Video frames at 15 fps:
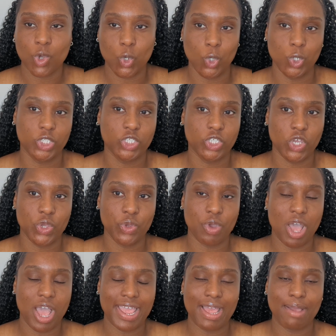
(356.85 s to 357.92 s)
Also,
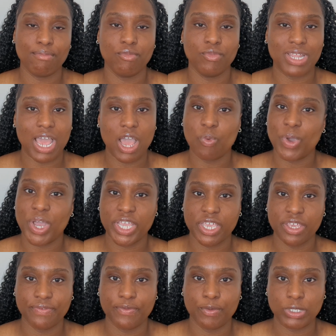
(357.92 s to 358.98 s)
I am now
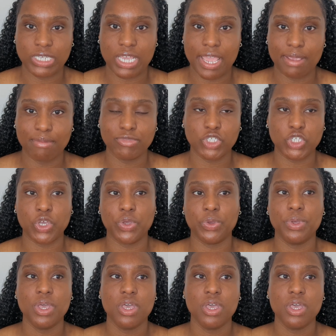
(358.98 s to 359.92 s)
working full time, so